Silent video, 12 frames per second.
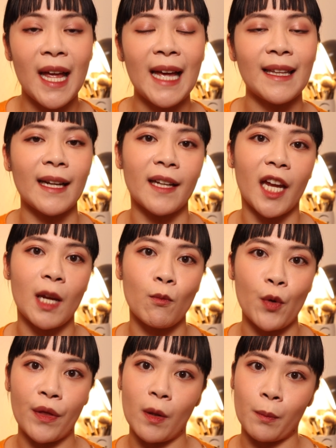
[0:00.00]
that came
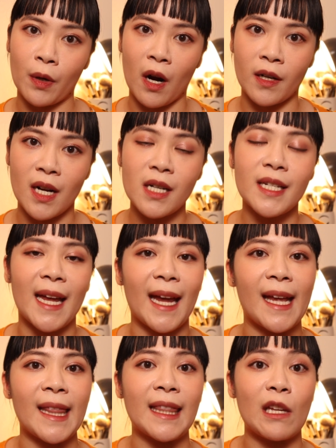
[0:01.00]
with the product
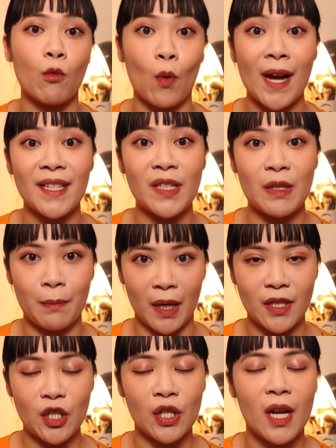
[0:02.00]
and the wet
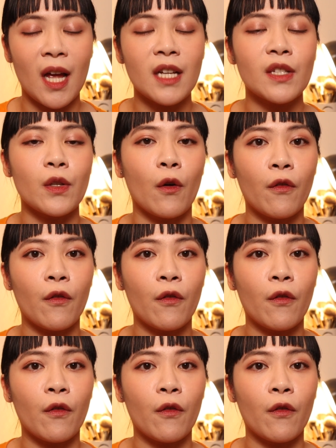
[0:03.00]
sponge. So